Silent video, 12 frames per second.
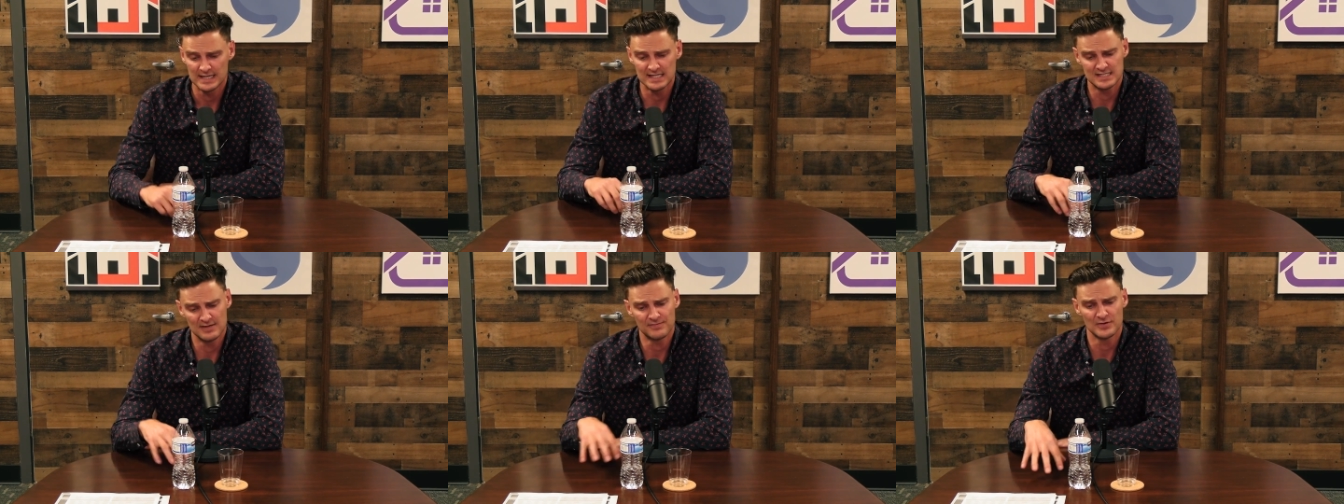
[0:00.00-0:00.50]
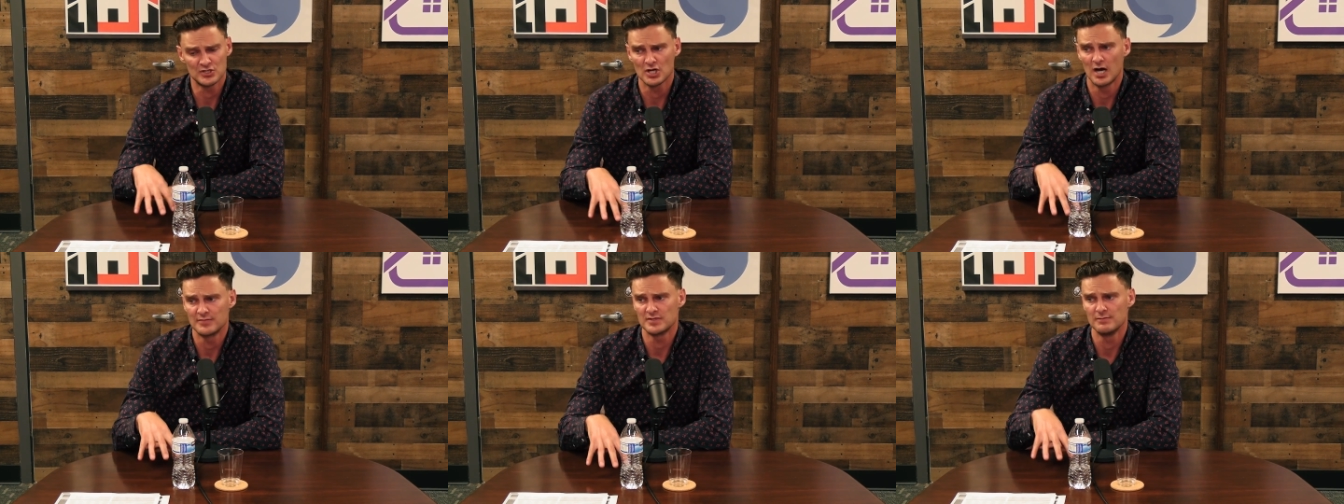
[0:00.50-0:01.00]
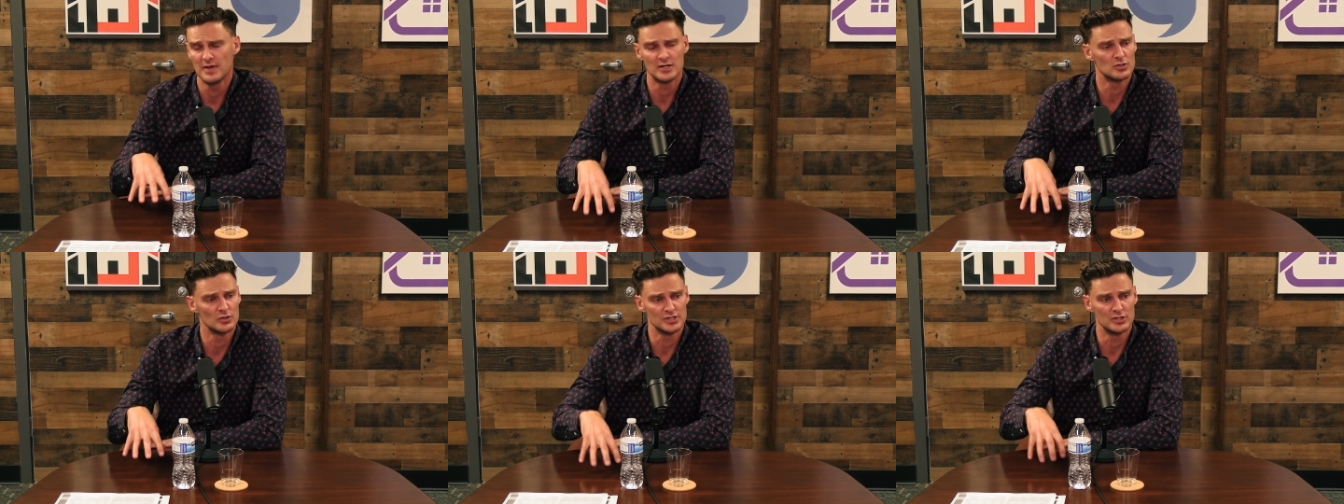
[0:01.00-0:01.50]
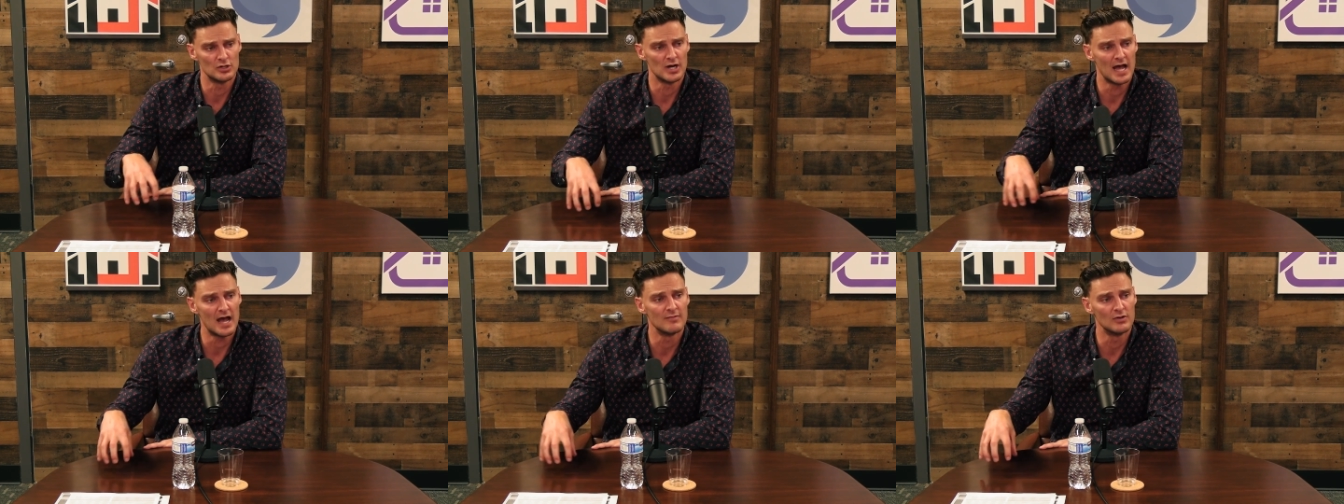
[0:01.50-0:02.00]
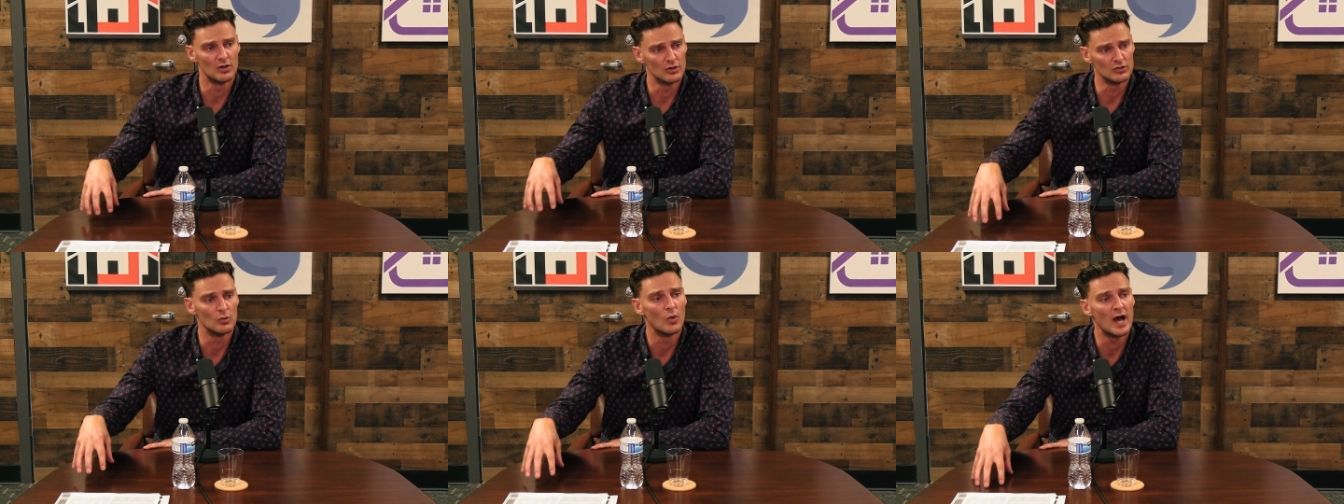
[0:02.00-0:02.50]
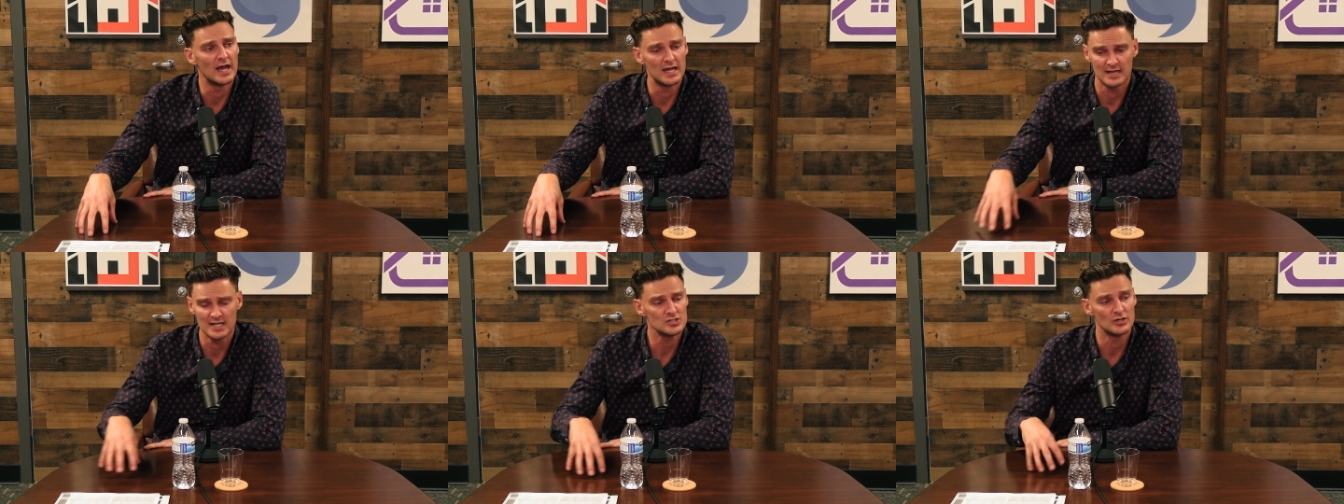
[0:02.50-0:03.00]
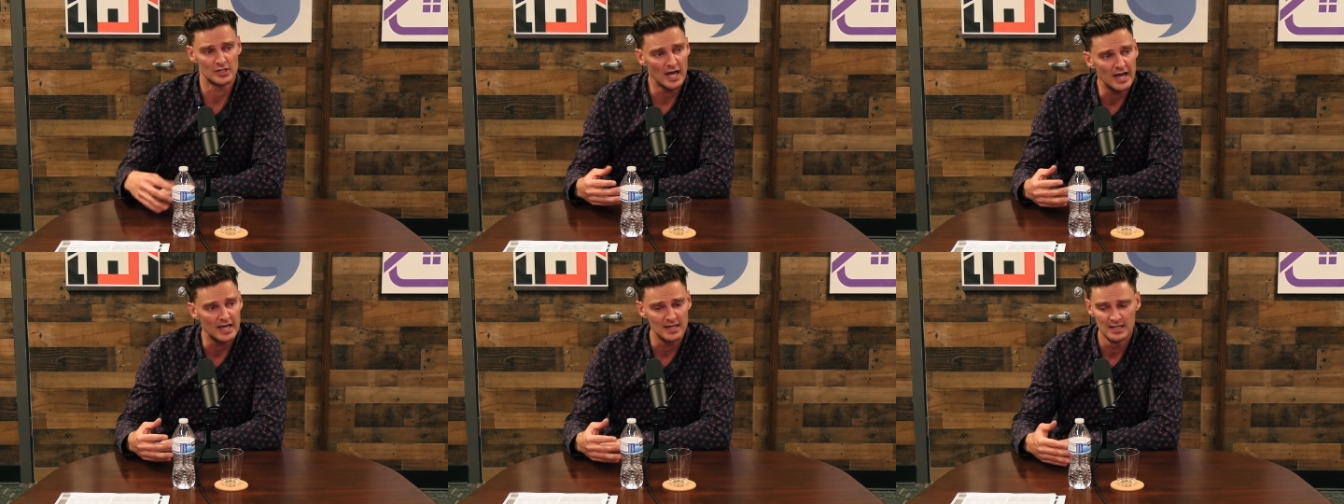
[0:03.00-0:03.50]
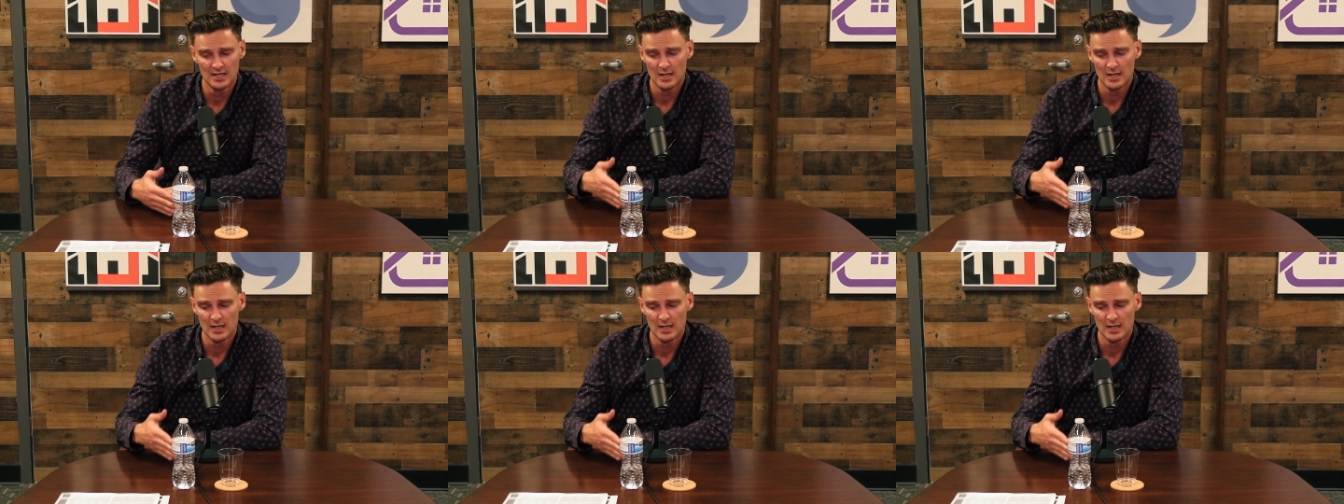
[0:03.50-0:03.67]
there's different types of mentors that you're going to have along the way, and that's okay.